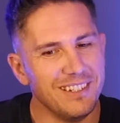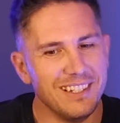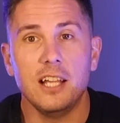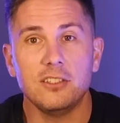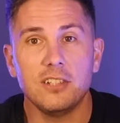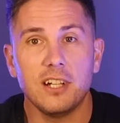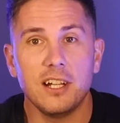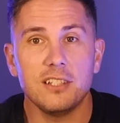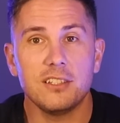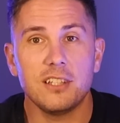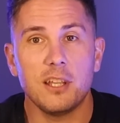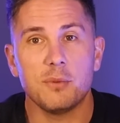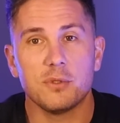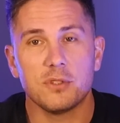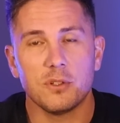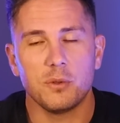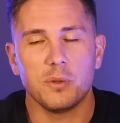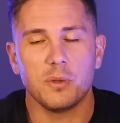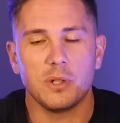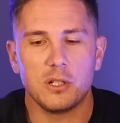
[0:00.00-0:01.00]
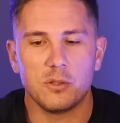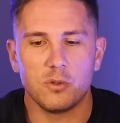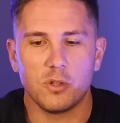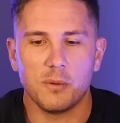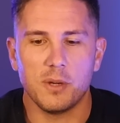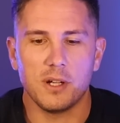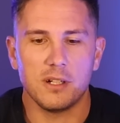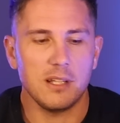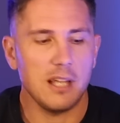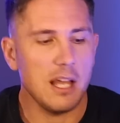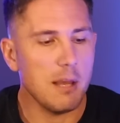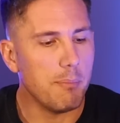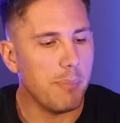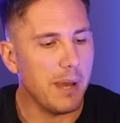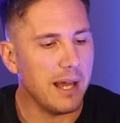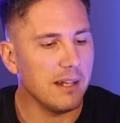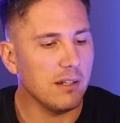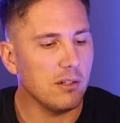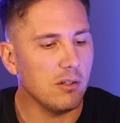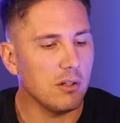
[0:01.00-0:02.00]
In today's episode, we want to talk about
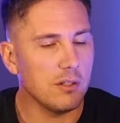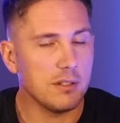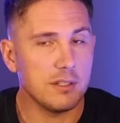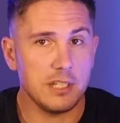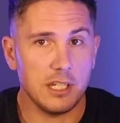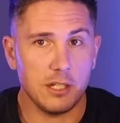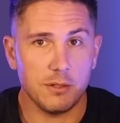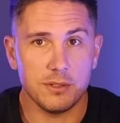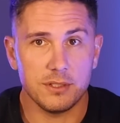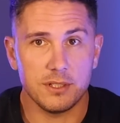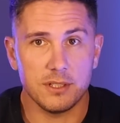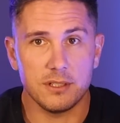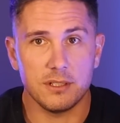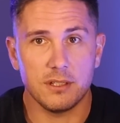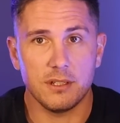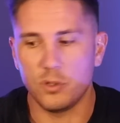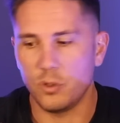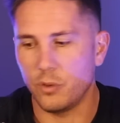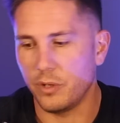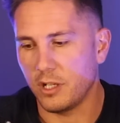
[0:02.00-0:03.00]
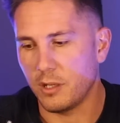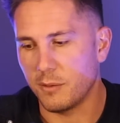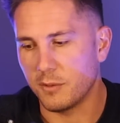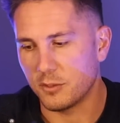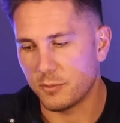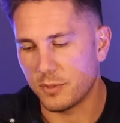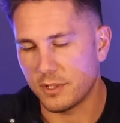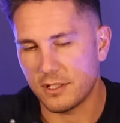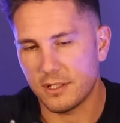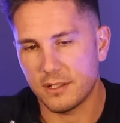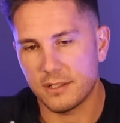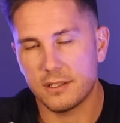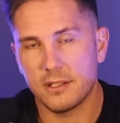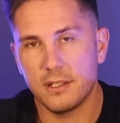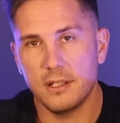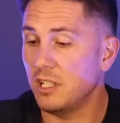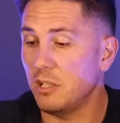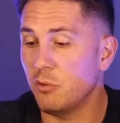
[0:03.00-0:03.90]
abandoned cart sequences for your e-commerce business.